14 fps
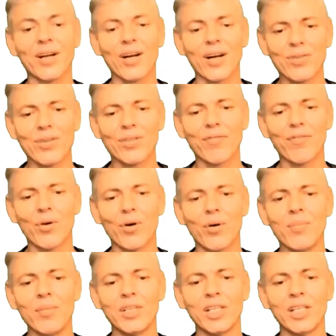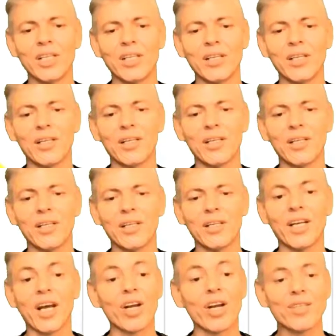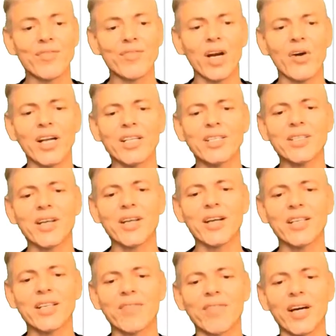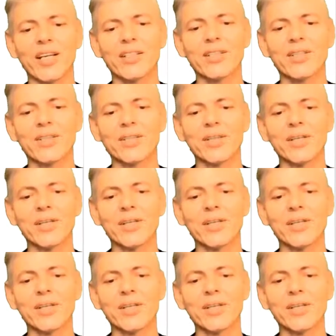Close the form. Now let's follow Einstein's advice.